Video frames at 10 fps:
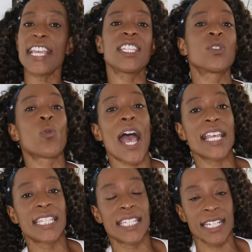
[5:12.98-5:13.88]

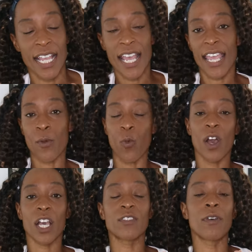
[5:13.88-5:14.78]
east-west, it
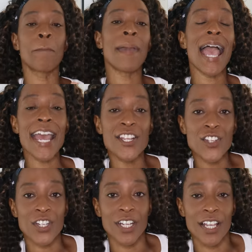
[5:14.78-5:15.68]
works for
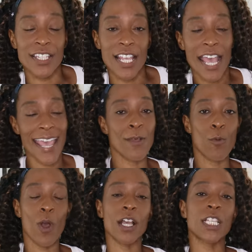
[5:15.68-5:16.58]
pendulous,
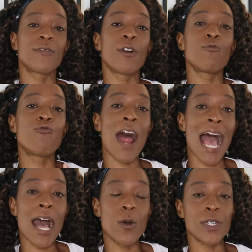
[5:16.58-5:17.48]
it works for
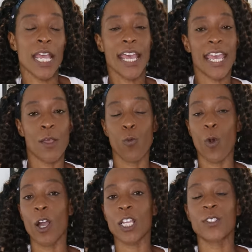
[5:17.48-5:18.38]
round, it
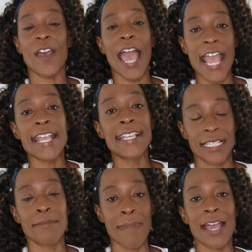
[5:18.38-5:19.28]
works for
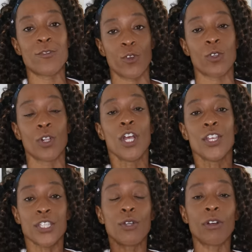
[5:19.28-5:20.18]
asymmetrical.
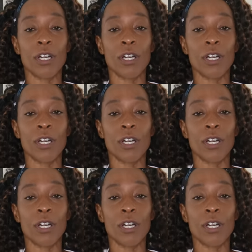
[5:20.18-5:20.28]
So you're